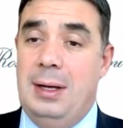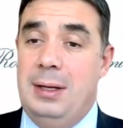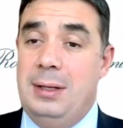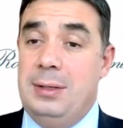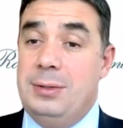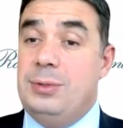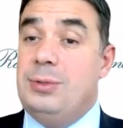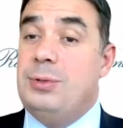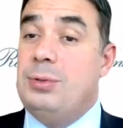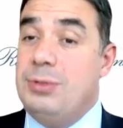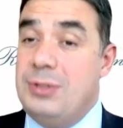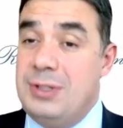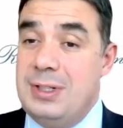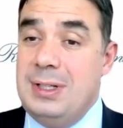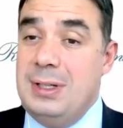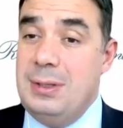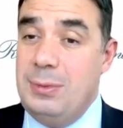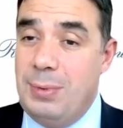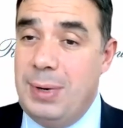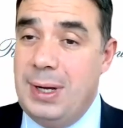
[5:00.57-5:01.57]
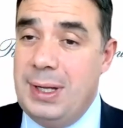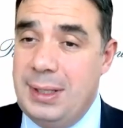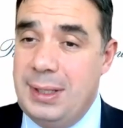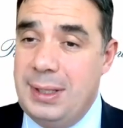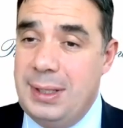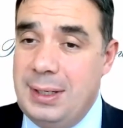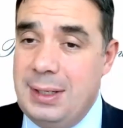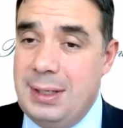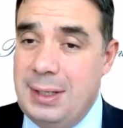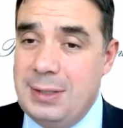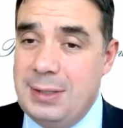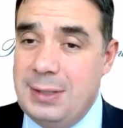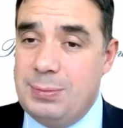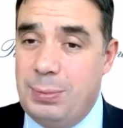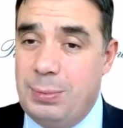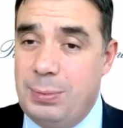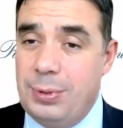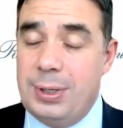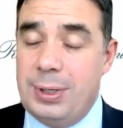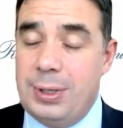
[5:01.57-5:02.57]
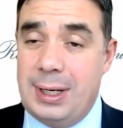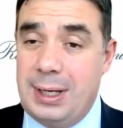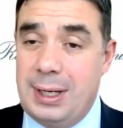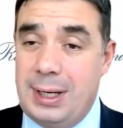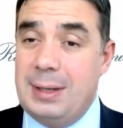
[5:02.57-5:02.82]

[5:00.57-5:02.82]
to see whether this war